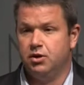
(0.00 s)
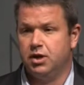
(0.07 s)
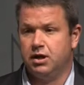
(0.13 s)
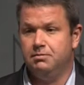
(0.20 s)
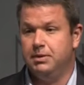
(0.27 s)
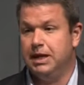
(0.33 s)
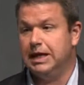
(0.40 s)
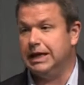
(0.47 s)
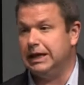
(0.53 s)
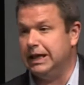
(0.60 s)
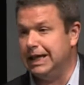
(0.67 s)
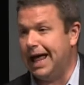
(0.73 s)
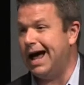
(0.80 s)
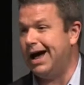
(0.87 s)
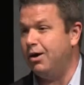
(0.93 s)
it can be
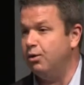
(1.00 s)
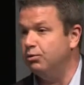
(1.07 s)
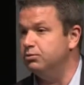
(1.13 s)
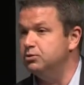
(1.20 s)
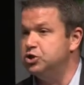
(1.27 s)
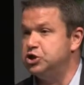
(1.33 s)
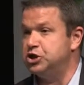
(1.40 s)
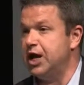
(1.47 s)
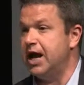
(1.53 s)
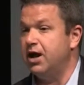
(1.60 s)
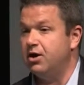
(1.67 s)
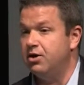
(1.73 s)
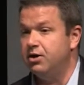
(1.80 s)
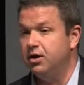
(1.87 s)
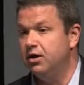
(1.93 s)
cloud
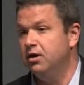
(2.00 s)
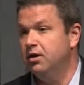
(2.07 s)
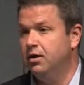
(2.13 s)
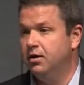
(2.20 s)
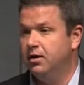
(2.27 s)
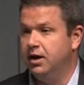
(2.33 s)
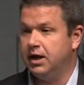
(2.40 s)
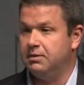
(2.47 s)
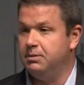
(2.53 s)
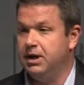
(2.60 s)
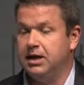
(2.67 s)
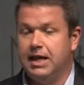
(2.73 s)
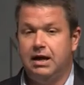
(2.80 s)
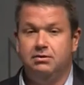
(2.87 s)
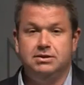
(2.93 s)
shared, it can be
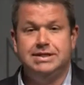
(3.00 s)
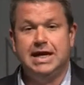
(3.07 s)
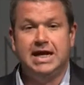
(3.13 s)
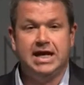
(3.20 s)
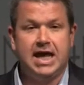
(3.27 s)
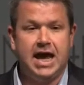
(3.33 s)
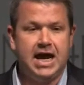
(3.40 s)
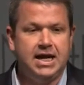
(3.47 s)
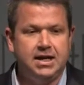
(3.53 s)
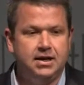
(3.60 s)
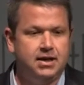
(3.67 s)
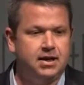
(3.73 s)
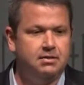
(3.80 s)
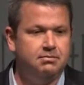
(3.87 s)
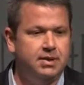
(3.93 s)
cloud dedicated,
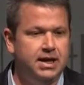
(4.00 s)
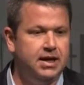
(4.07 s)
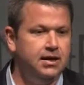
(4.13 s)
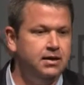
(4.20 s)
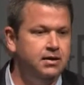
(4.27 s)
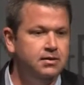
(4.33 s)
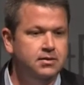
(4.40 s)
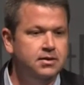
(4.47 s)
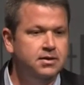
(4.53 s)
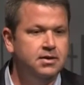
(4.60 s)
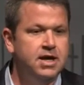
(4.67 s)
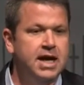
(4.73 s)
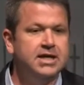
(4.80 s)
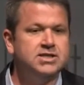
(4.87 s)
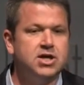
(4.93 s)

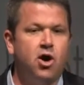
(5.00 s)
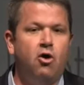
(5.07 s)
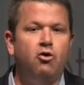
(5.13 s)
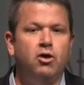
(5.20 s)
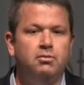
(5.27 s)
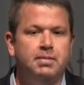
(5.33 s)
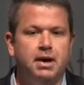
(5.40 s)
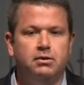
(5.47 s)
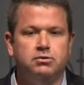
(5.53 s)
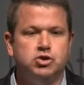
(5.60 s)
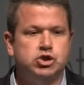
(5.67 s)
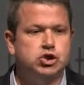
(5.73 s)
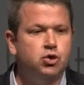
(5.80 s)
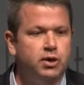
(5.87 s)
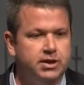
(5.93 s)
it's all about
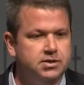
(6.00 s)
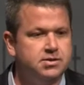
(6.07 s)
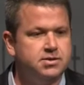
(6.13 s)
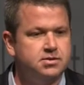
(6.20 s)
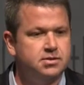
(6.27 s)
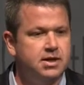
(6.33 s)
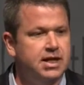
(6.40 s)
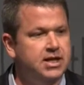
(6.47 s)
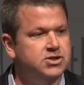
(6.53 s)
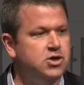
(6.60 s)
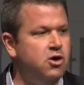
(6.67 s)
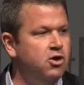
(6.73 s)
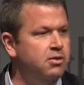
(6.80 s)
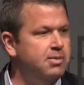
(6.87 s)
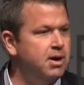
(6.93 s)
choice, and it's
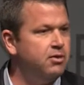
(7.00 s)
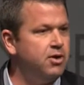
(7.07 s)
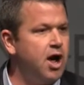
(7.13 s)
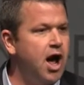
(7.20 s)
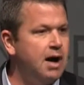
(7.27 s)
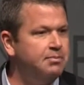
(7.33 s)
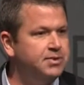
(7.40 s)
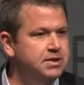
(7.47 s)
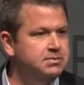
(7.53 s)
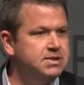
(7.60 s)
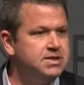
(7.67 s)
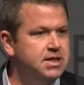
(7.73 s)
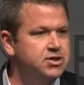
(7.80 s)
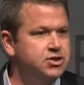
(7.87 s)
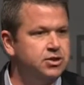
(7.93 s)
all about
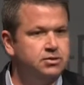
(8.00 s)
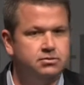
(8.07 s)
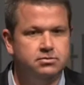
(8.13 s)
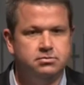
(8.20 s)
optimization,